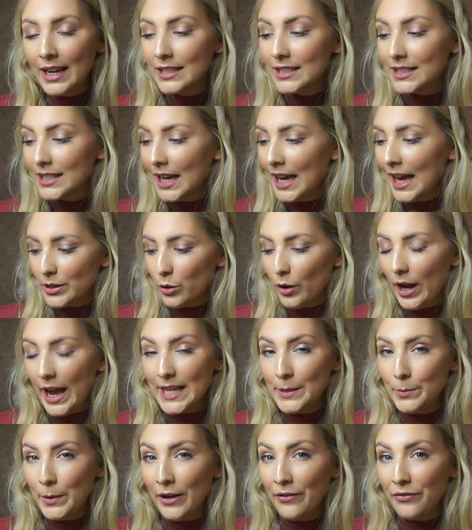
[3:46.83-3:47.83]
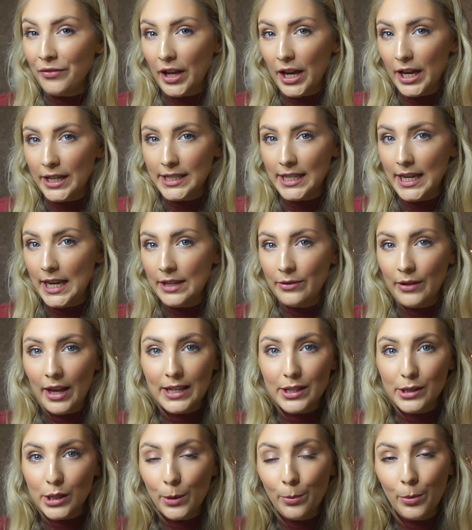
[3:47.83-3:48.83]
It's got SPF 30 and
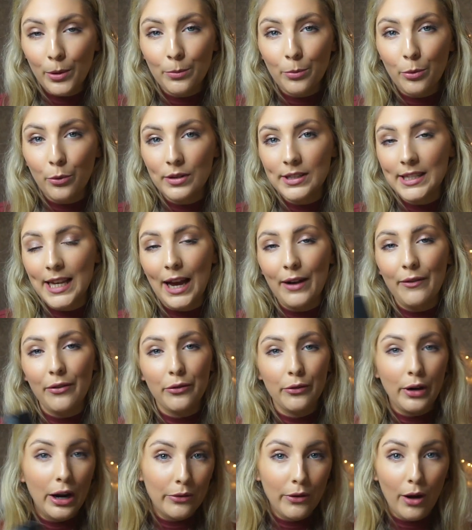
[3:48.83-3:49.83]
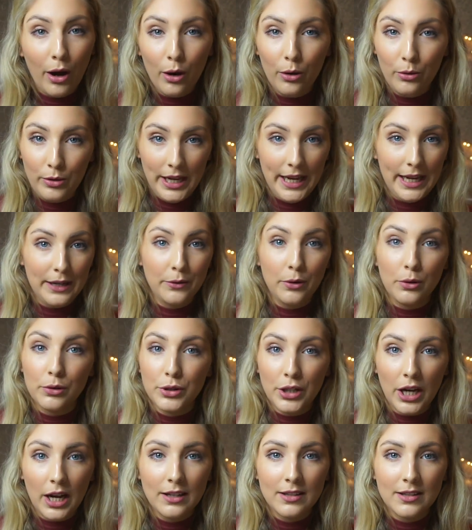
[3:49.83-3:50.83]
that's super important to have throughout the whole year,
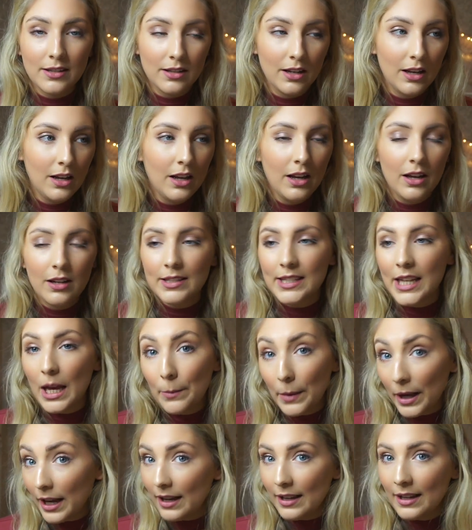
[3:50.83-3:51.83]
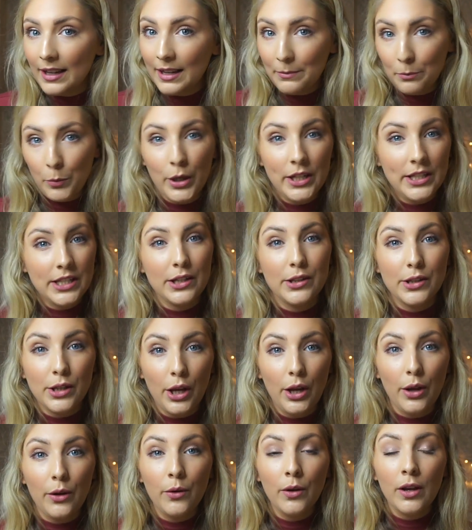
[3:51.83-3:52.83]
not just summer, in winter
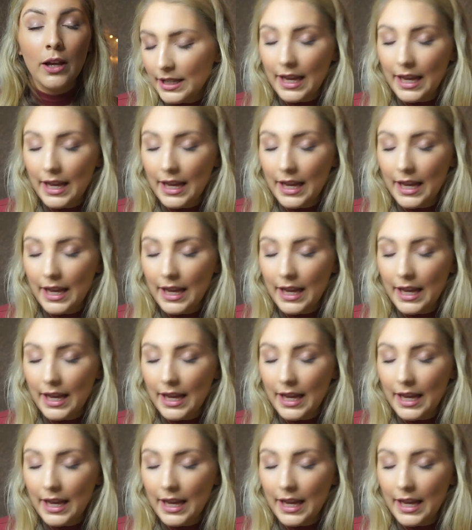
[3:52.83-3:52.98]
too.